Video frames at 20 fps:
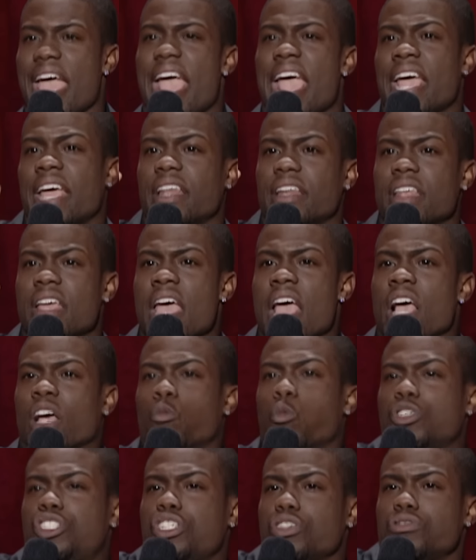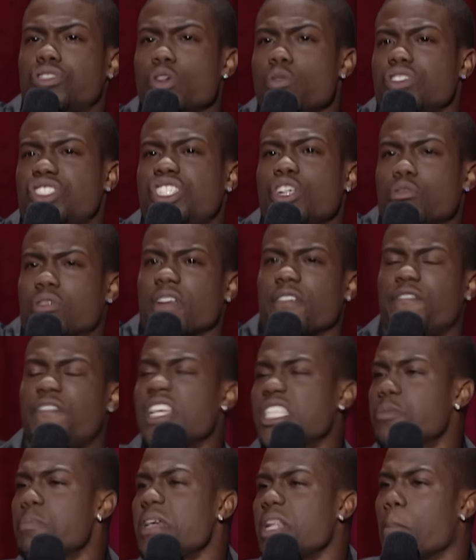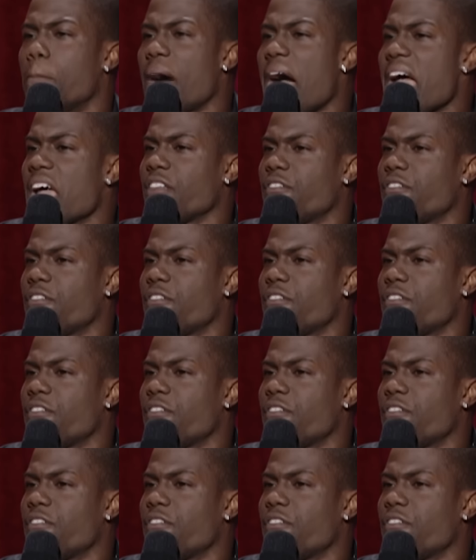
and what she'll do is she'll convince me to buy